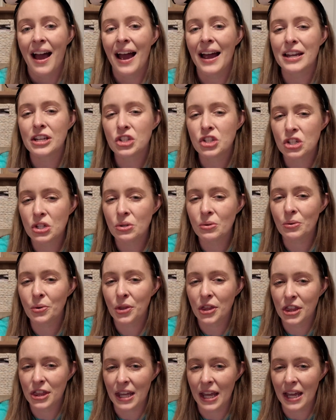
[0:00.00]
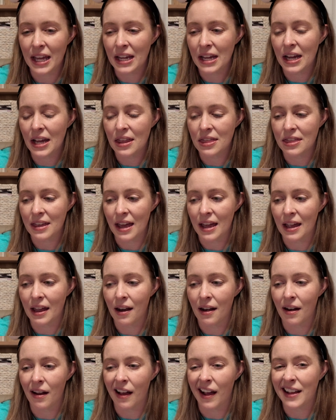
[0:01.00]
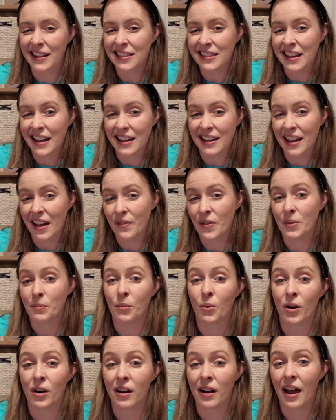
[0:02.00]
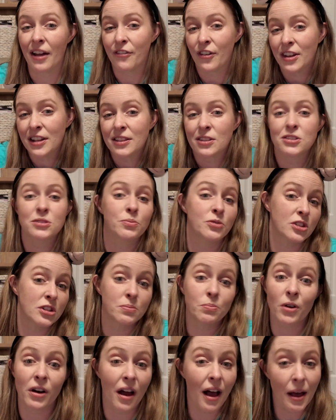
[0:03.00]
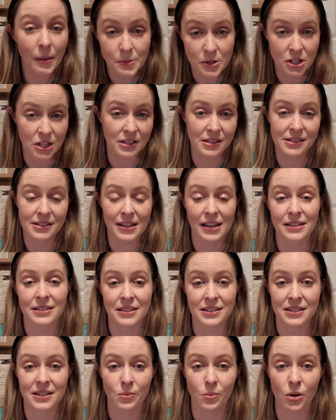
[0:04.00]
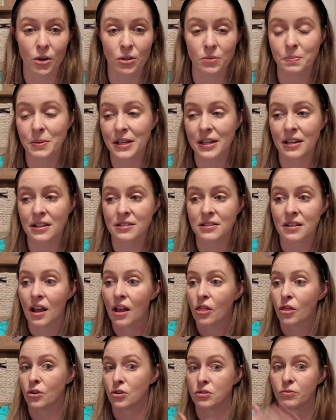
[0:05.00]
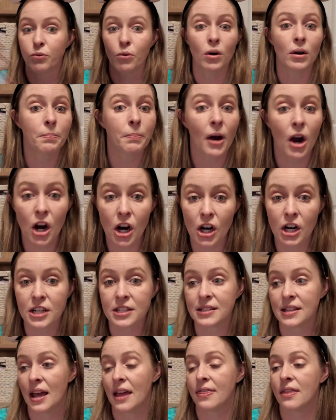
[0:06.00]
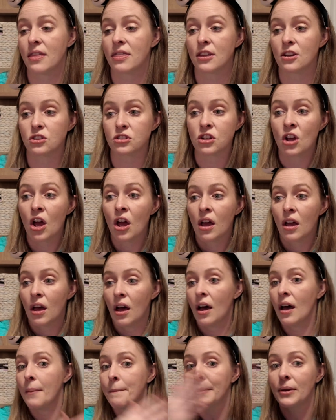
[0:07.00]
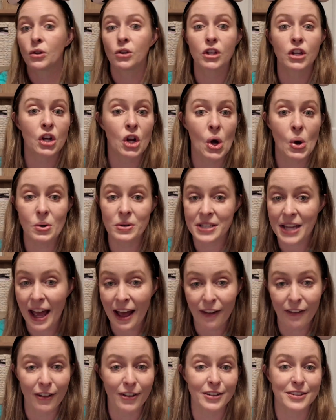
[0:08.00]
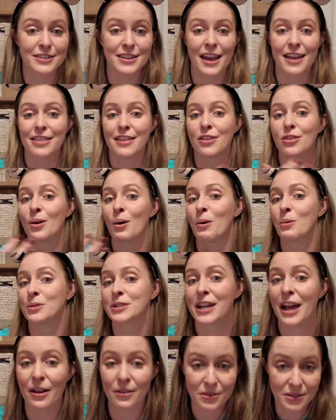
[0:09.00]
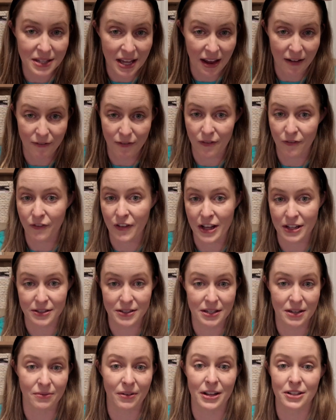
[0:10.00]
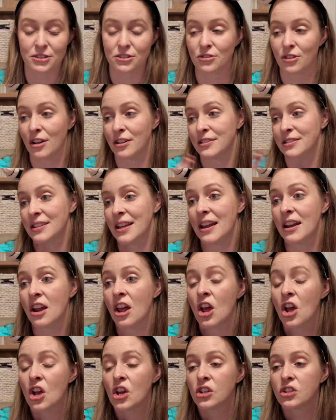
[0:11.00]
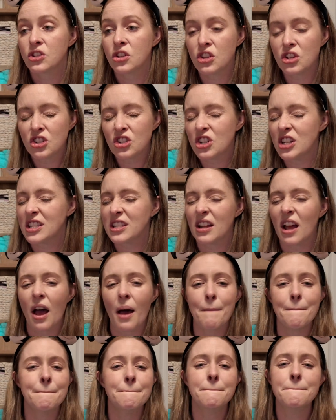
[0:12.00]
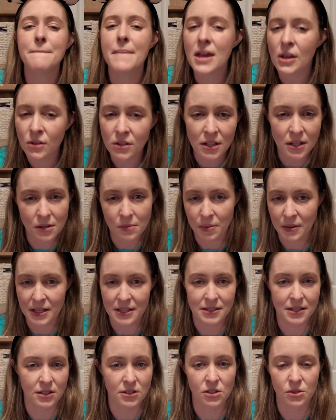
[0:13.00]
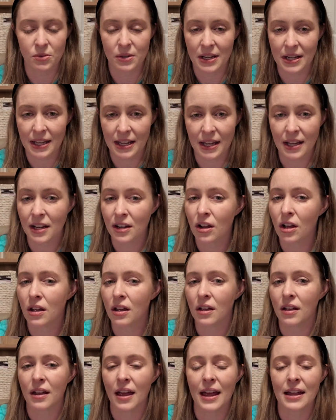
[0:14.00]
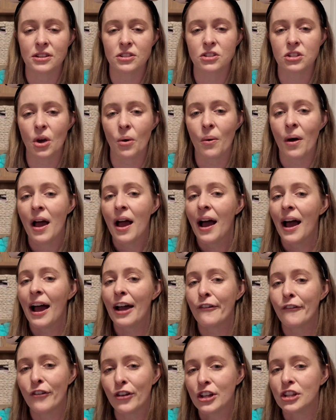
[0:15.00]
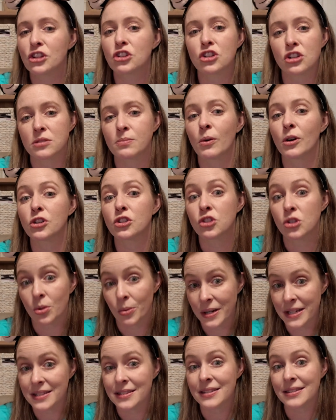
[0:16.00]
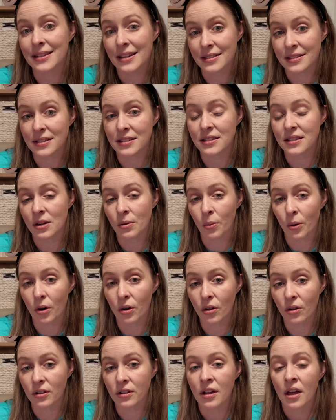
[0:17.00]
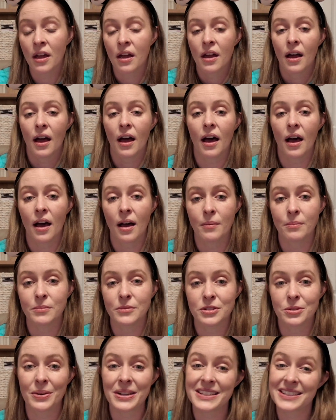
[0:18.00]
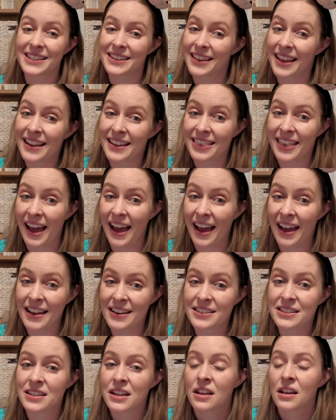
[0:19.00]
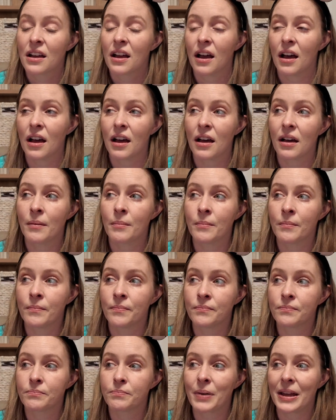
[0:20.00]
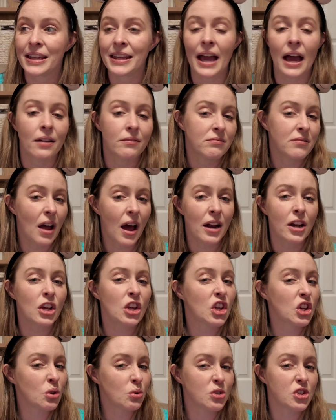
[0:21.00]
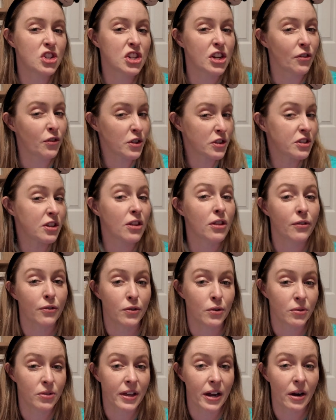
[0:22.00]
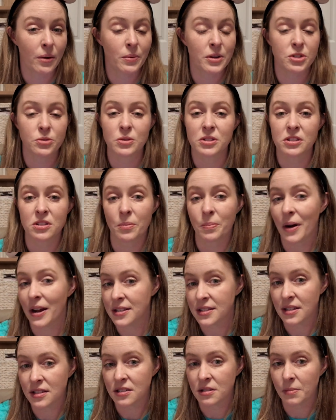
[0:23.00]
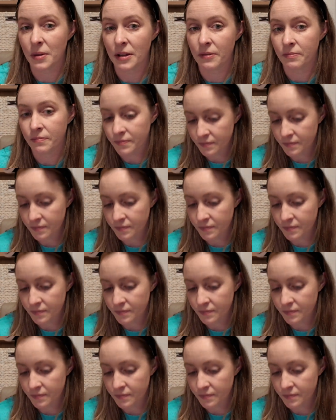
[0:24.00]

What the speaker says: I do think that I like having more, I feel like there's just more options at Disney World because there's 4 parks and then there's a million hotels, and then the hotels have fancy restaurants. And so there's just a million places you can eat. And so I feel like there's just more choices at Disney World. So I did like that. But yeah, not a huge difference on the food there, which was surprising to me.